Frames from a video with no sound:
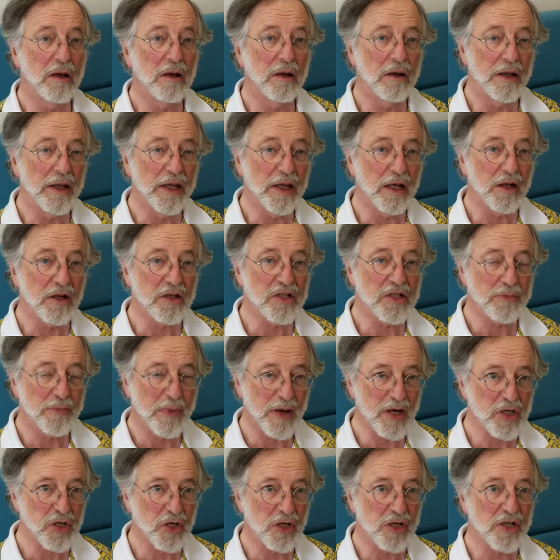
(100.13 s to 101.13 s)
legal
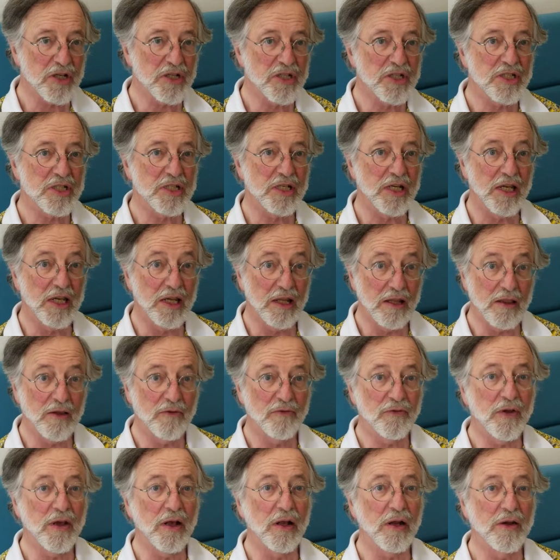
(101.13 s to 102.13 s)
specialists in the
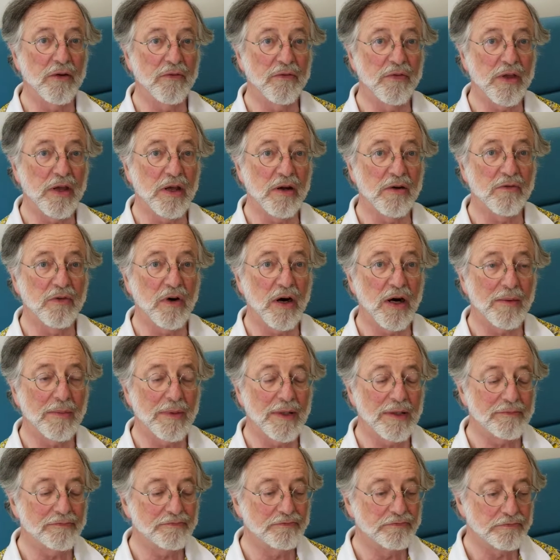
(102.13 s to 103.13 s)
field of the
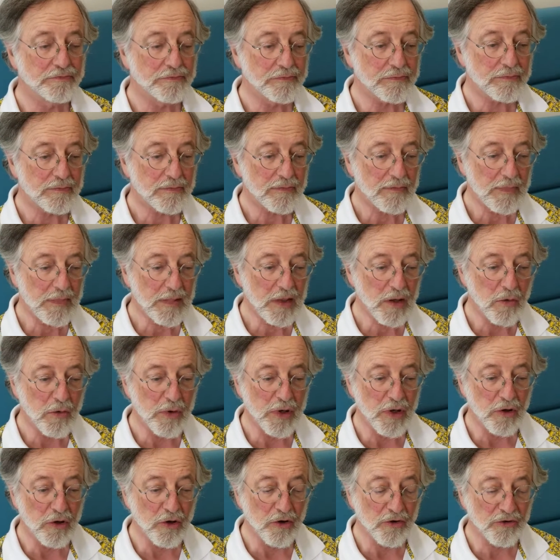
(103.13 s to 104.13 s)
environment.
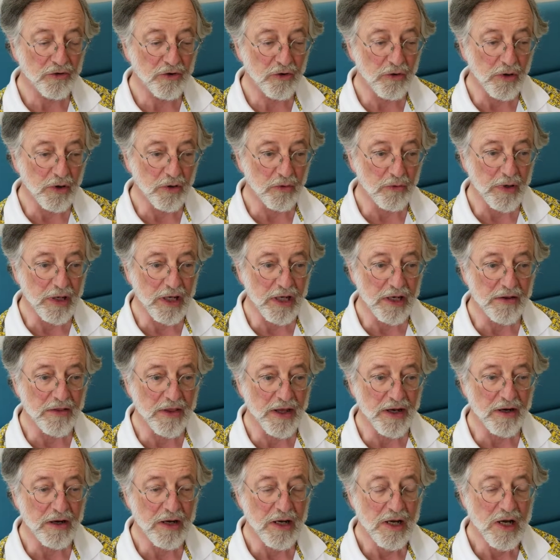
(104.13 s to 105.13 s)
We also agreed
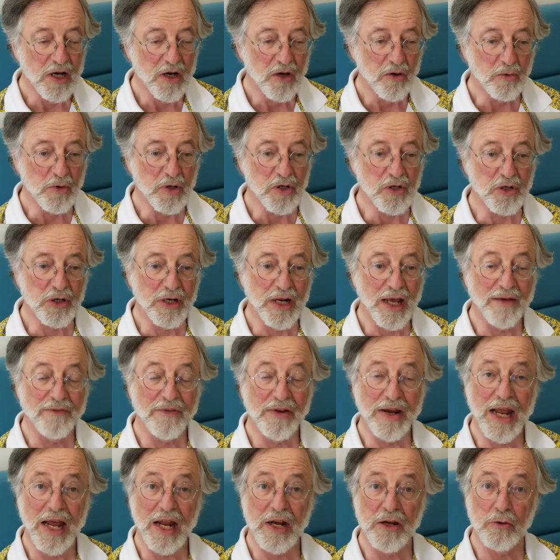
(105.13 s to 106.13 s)
that we should have
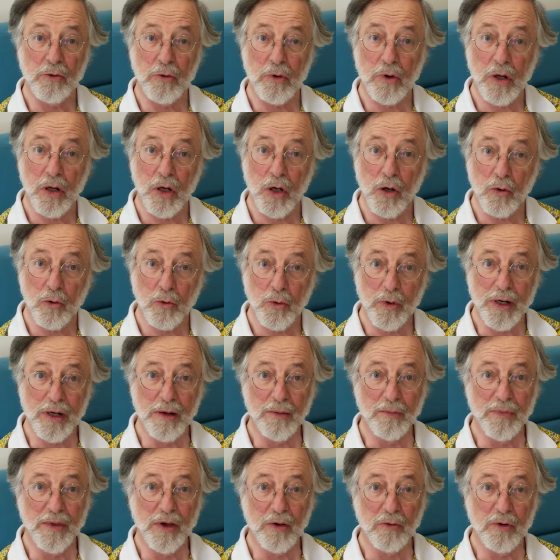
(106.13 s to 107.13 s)
an annual
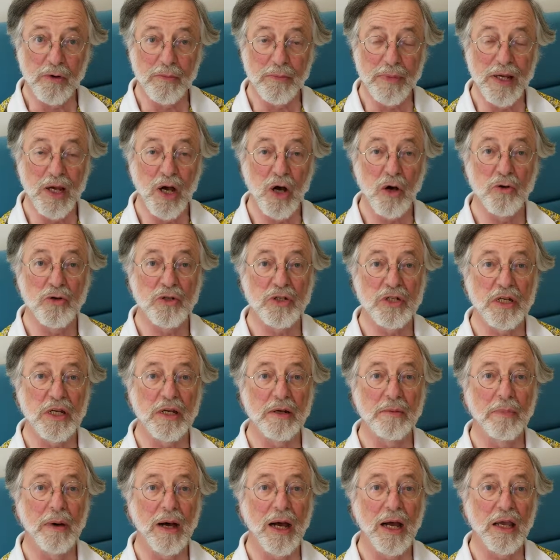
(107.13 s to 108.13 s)
colloquium that would be
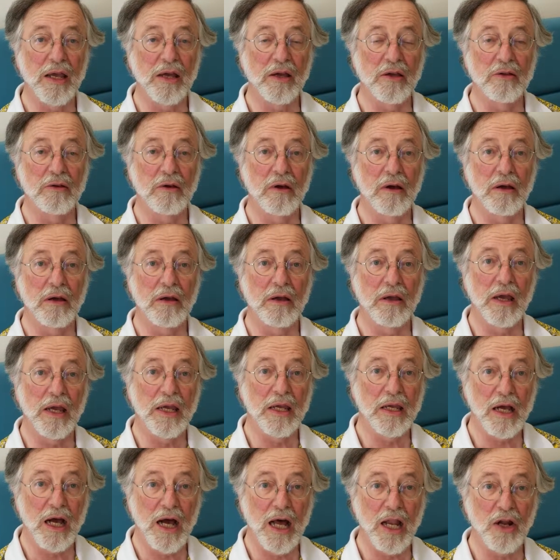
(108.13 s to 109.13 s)
hosted by
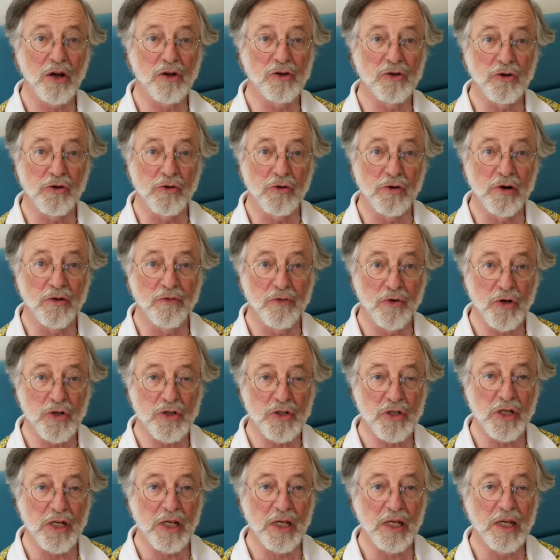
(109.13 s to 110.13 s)
a college or
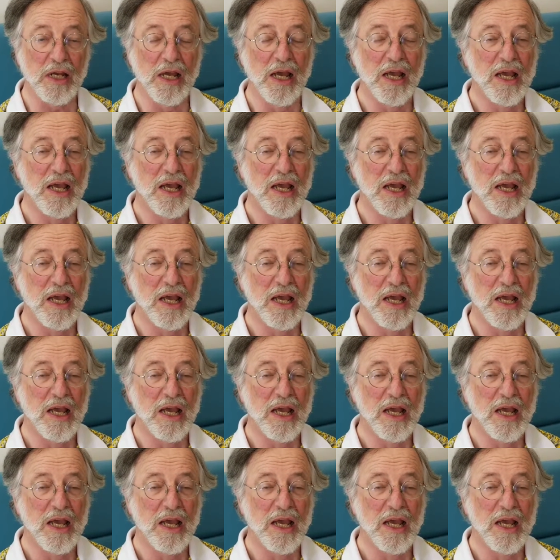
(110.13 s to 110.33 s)
university,